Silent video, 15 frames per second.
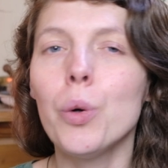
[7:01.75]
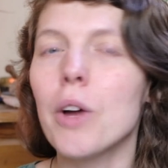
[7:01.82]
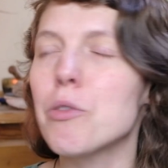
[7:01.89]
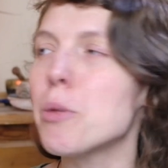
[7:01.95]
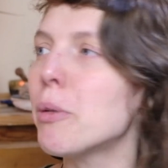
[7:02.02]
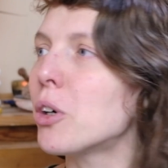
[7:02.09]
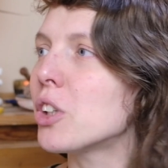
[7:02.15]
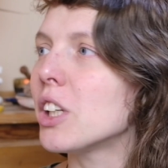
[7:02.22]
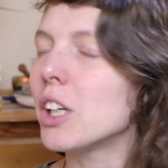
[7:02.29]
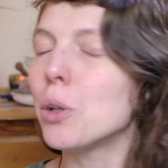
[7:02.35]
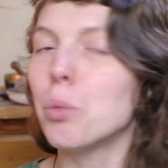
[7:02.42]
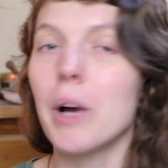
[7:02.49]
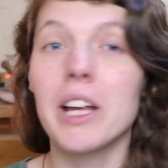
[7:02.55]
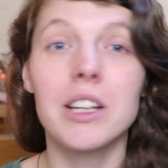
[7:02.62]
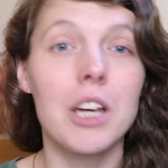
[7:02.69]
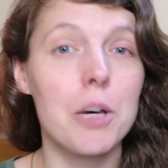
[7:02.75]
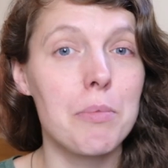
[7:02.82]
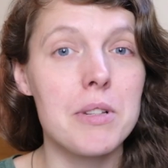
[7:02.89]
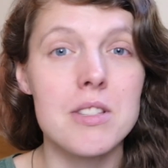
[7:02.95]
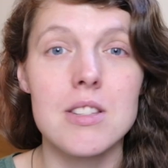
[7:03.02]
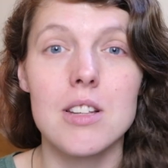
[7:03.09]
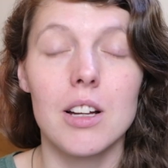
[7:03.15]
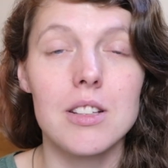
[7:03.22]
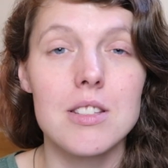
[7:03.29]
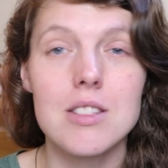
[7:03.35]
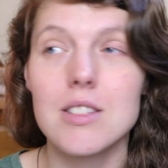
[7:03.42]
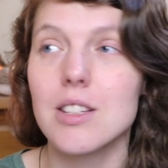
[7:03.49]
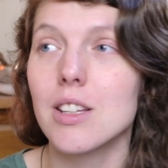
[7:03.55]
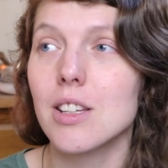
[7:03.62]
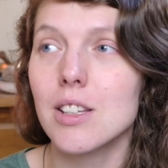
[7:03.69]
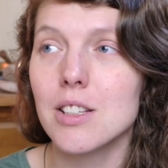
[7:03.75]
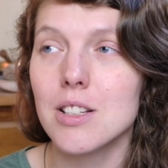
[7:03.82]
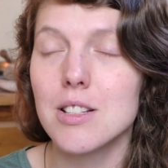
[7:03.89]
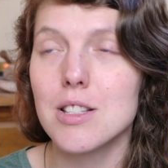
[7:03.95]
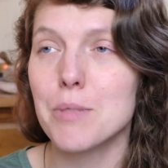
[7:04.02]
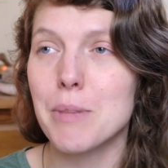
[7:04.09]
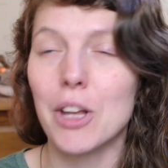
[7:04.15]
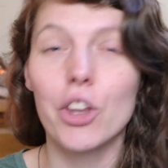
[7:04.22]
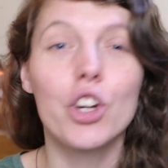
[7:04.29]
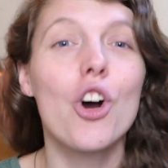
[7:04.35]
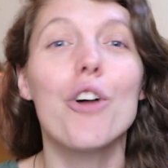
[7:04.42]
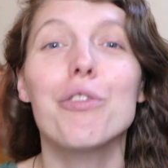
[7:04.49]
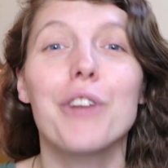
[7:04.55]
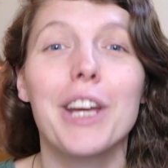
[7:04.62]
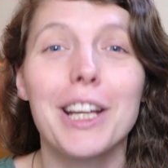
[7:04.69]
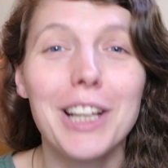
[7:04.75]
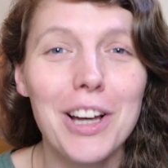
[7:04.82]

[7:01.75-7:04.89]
everybody wake up and smell the coffee